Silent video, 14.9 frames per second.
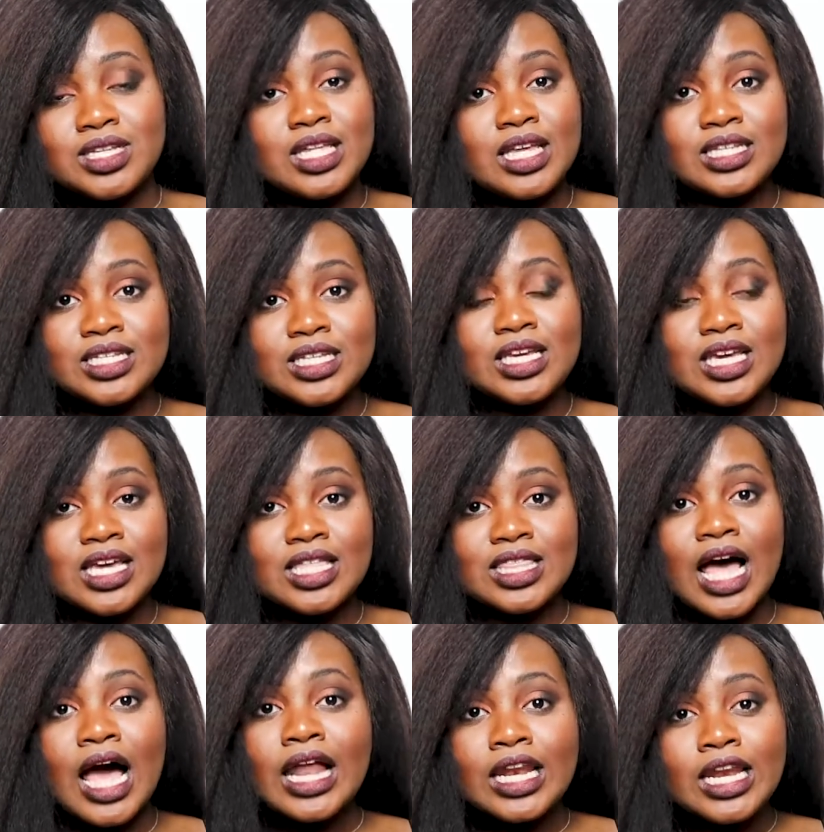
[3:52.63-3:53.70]
They're seeking
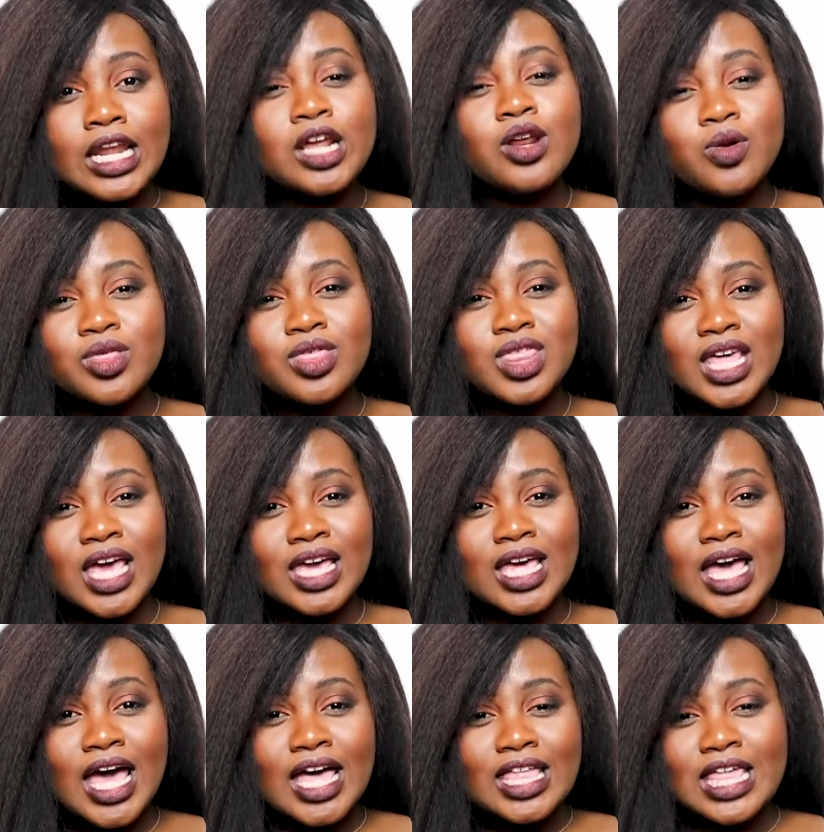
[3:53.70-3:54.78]
that little thing
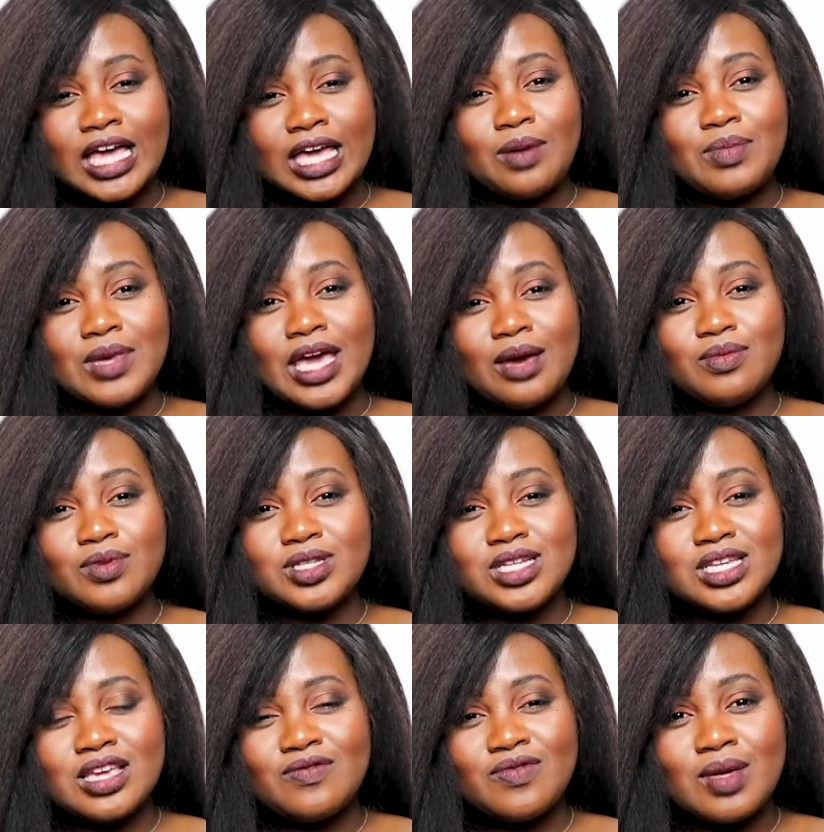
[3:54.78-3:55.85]
that can be able to
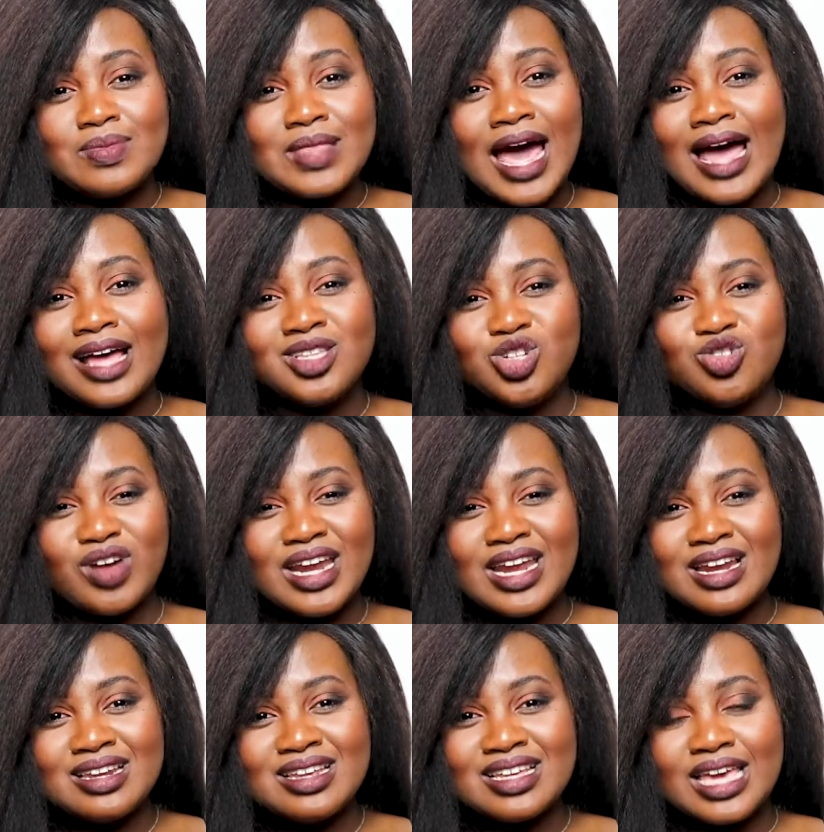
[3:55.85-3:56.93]
give them that
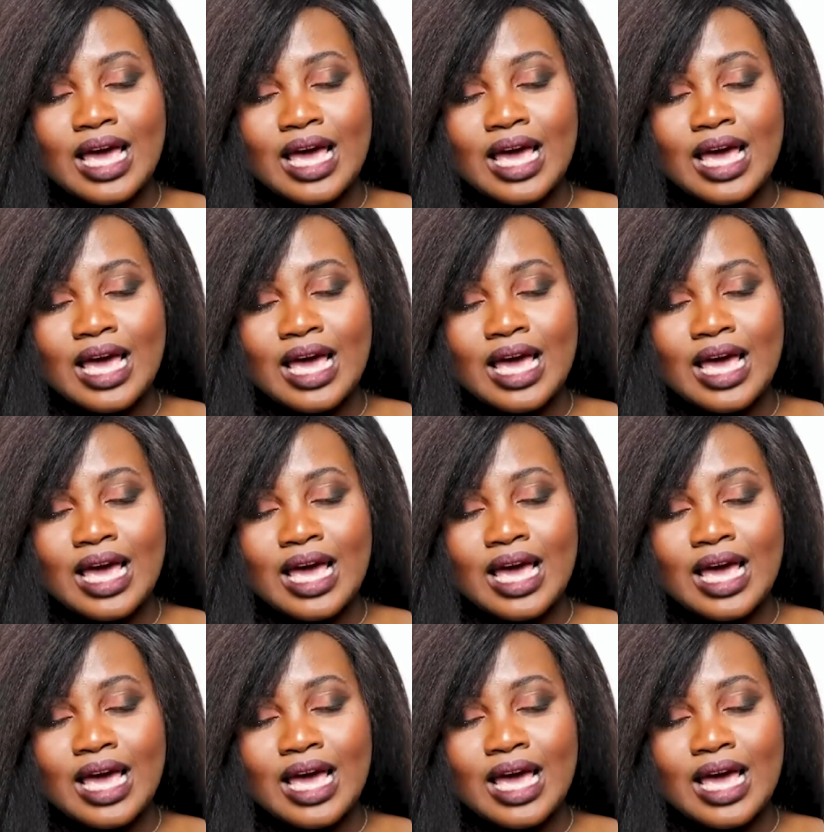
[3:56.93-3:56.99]
adrenaline,